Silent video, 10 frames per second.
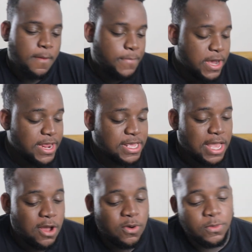But
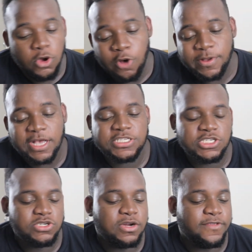anyhow, hope you guys
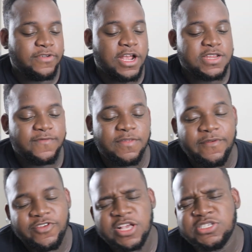enjoyed this reaction video.
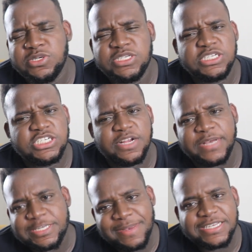If you guys new to the channel,
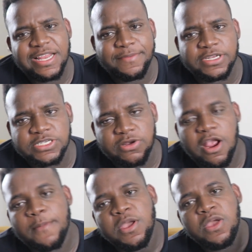man, smash that like button,
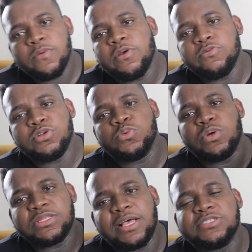subscribe. We're on the road to
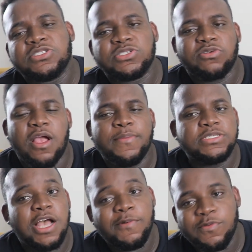1,000
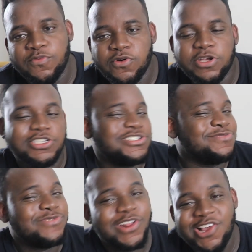subscribers. Help your boy, show your
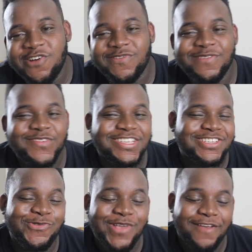boy love, whatever
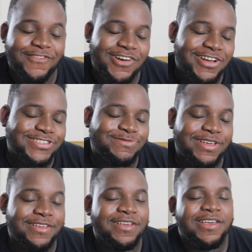yourself again for an awesome
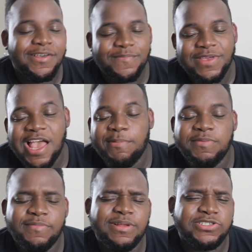day. Be
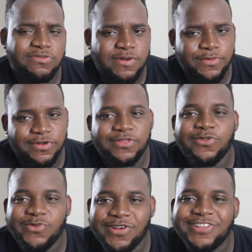happy, be blessed. Remember, the
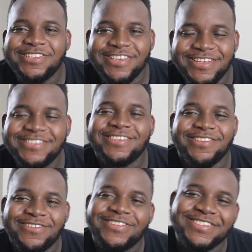world is
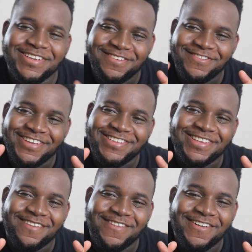yours. Peace
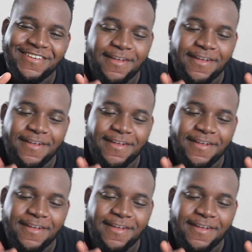Hello.